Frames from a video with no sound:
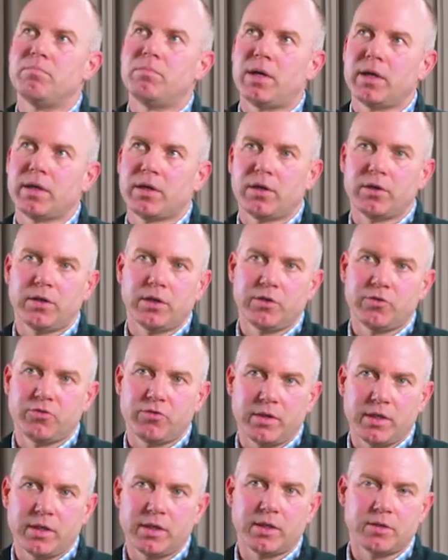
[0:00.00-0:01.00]
Myocardial
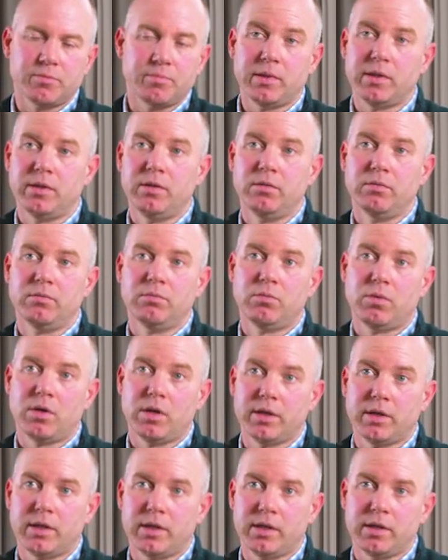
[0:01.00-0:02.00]
injury has been
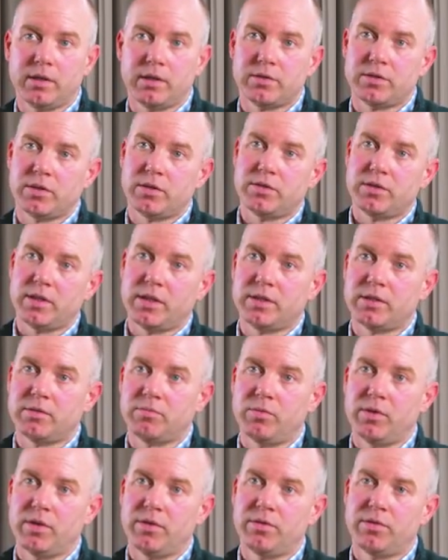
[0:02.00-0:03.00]
widely associated
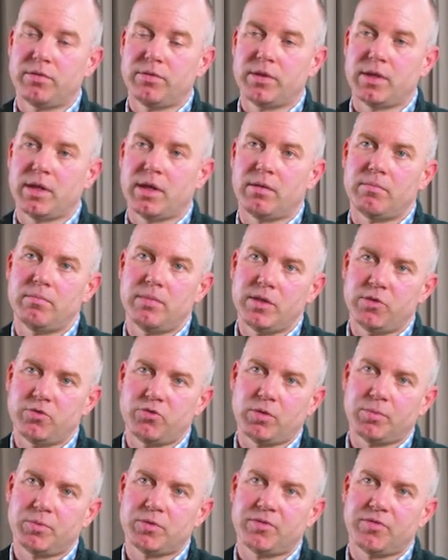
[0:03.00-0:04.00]
with
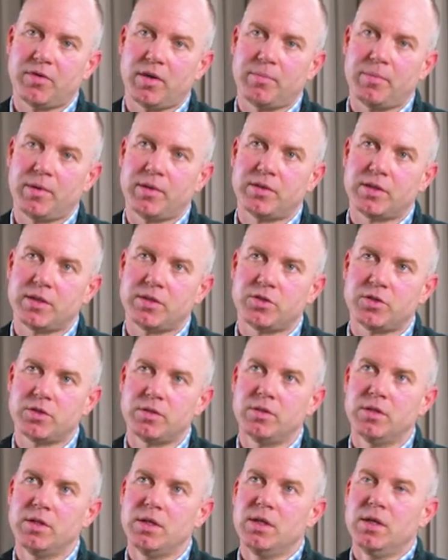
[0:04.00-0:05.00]
intraoperative hypotension
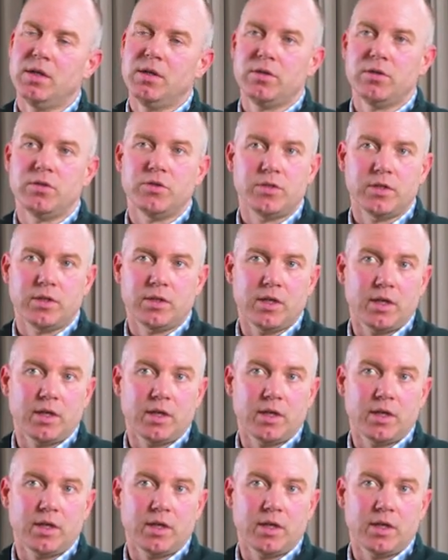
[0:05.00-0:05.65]
using,